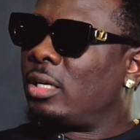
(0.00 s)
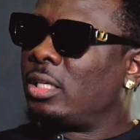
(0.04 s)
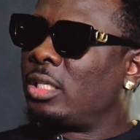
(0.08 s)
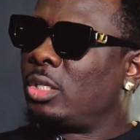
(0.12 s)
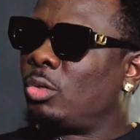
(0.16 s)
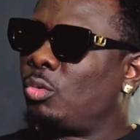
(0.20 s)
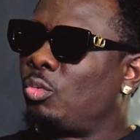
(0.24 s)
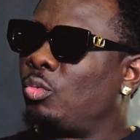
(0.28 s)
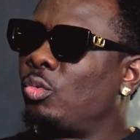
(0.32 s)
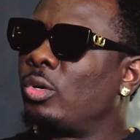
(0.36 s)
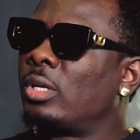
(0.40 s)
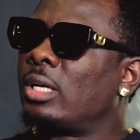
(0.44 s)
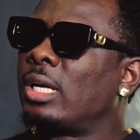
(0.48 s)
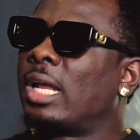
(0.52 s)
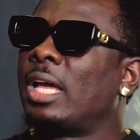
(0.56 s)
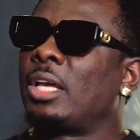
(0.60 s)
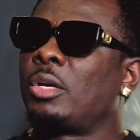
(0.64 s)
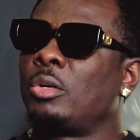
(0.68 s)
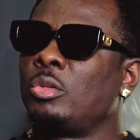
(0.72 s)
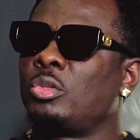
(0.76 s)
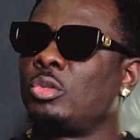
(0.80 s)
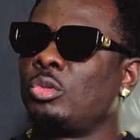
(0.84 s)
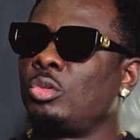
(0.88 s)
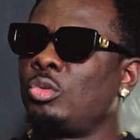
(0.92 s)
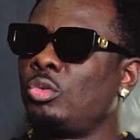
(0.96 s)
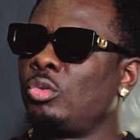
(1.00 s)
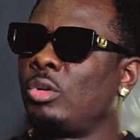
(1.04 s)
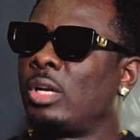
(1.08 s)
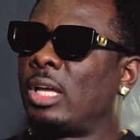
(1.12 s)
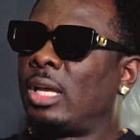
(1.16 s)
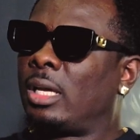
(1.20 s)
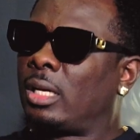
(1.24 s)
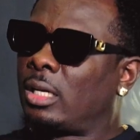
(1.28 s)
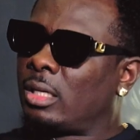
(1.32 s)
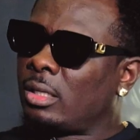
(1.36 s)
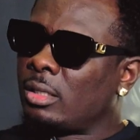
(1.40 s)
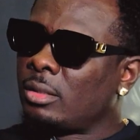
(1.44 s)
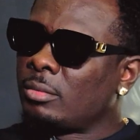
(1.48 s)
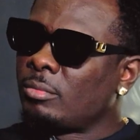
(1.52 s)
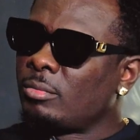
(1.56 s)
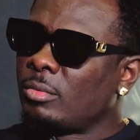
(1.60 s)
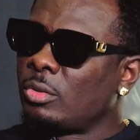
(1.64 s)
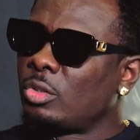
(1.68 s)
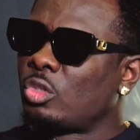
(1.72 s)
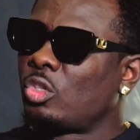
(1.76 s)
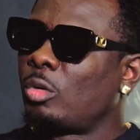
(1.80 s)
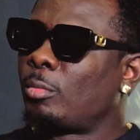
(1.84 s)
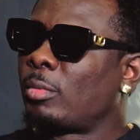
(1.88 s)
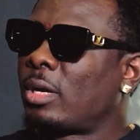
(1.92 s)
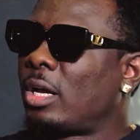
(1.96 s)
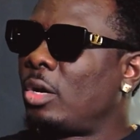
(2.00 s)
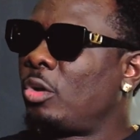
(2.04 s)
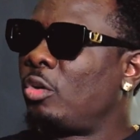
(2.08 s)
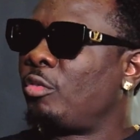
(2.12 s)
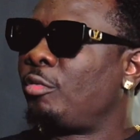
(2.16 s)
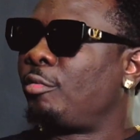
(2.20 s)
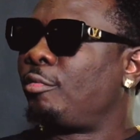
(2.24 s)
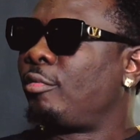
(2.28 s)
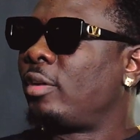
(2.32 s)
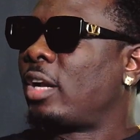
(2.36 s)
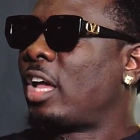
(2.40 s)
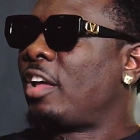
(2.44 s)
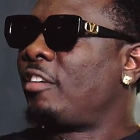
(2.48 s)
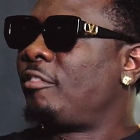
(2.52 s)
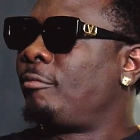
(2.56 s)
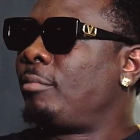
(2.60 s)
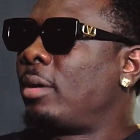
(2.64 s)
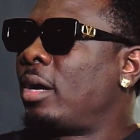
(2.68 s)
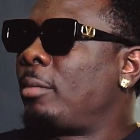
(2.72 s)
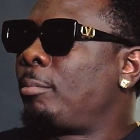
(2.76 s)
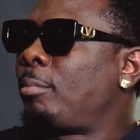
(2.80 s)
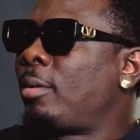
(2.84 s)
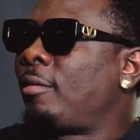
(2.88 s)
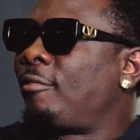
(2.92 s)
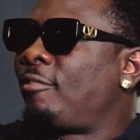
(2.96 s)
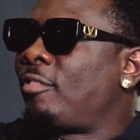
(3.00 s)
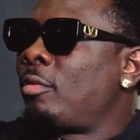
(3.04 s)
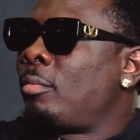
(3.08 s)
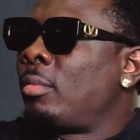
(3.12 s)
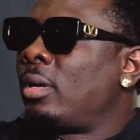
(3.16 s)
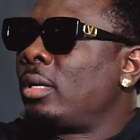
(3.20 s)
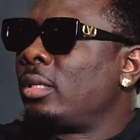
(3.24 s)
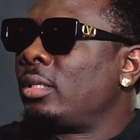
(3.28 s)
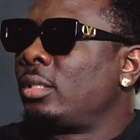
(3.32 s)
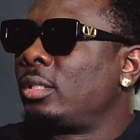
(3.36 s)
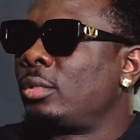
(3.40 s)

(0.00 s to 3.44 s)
They would like you to do like some kind of live band performance.